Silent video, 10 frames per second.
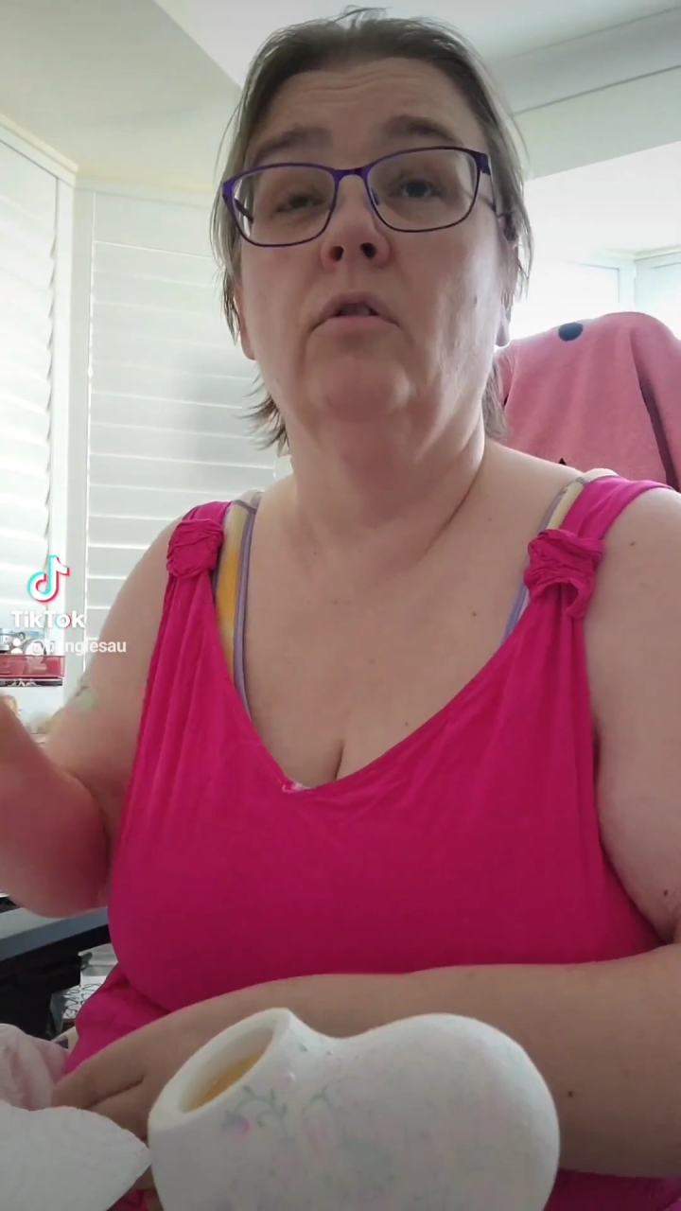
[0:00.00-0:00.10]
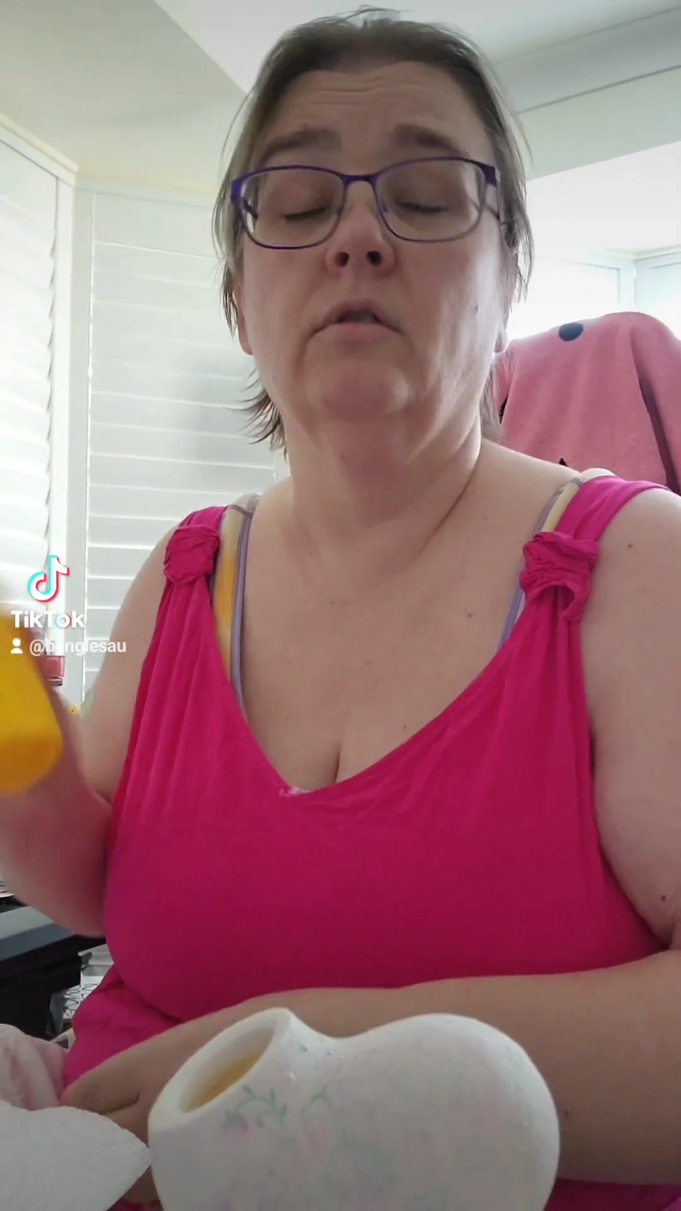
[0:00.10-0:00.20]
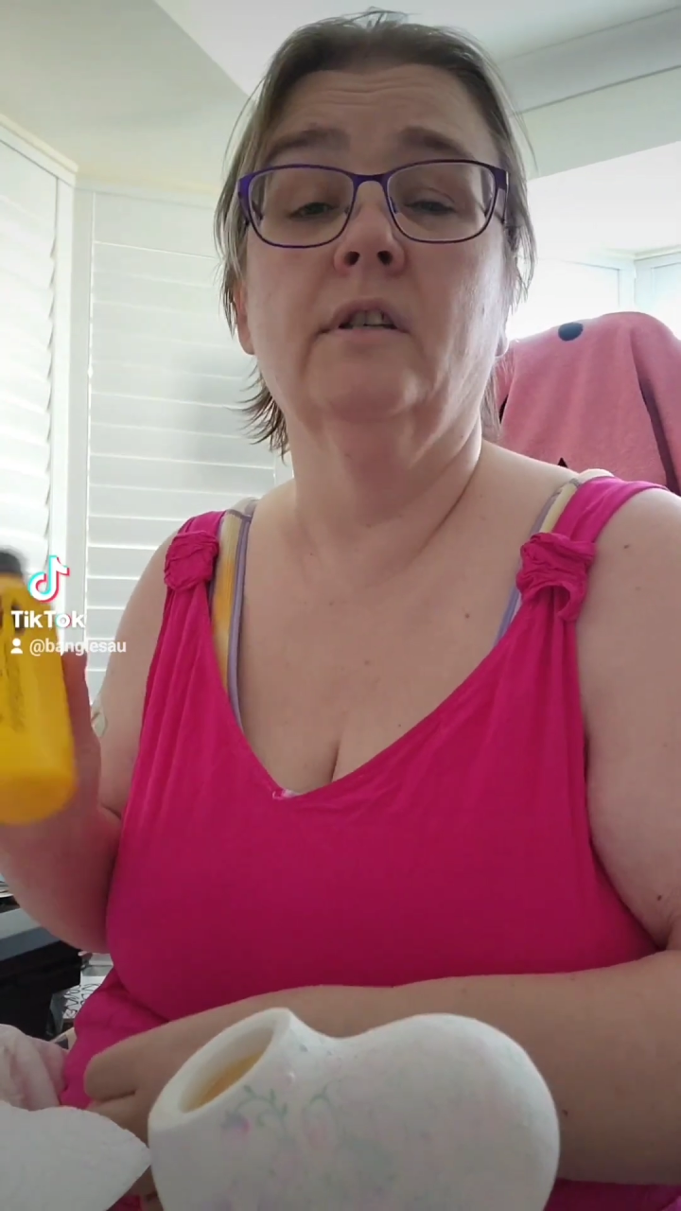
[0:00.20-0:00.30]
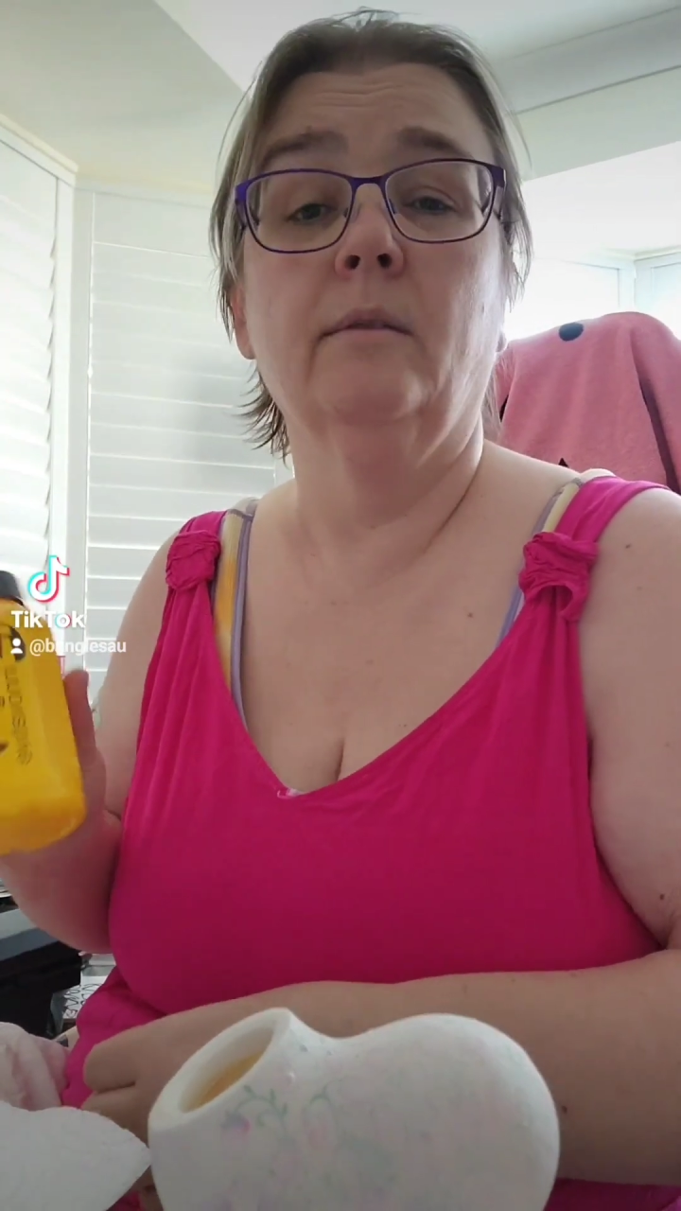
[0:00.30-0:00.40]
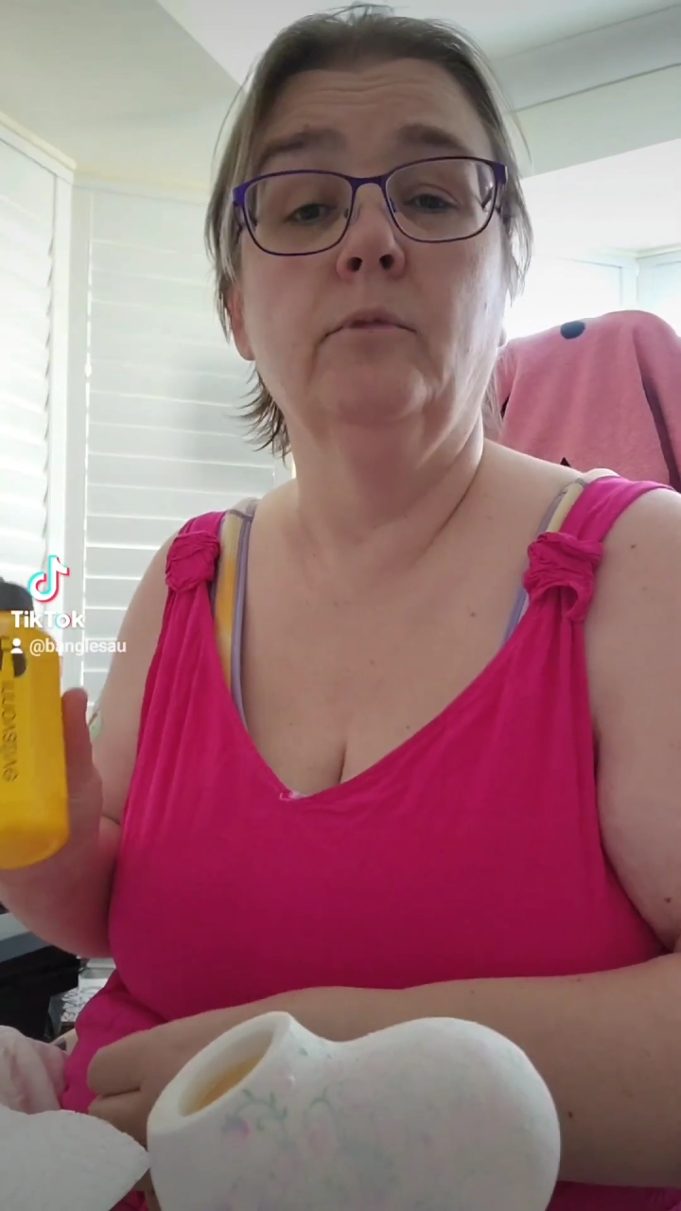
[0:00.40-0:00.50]

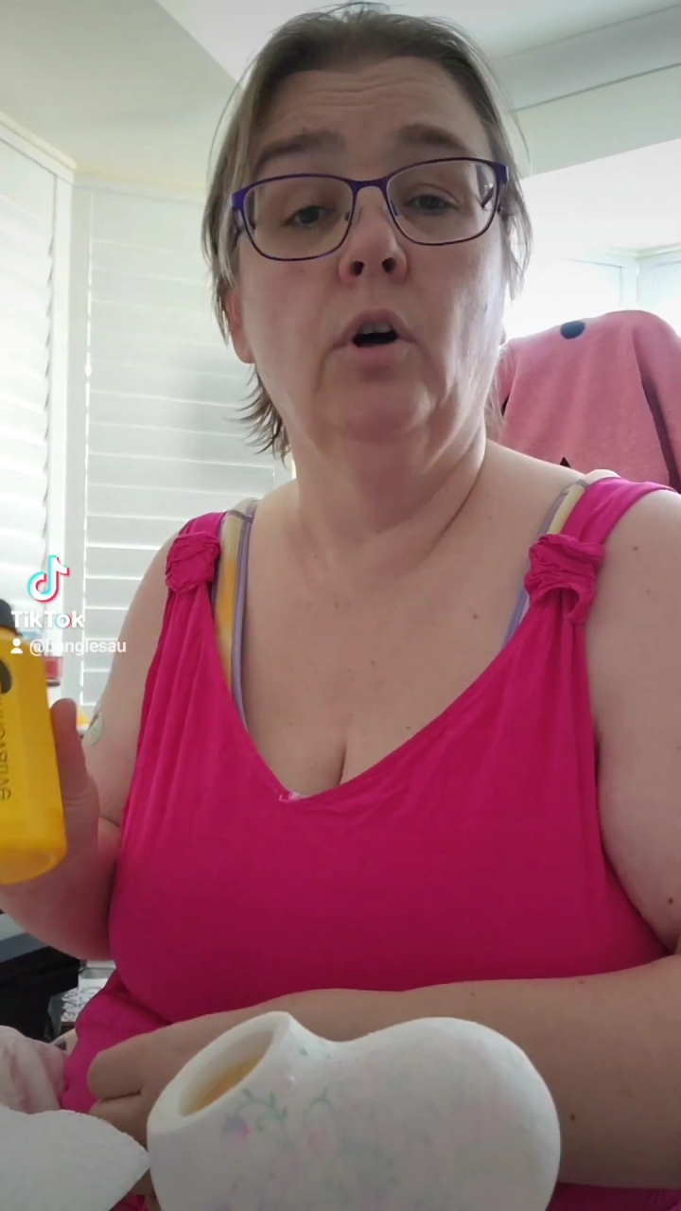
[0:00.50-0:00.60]
on some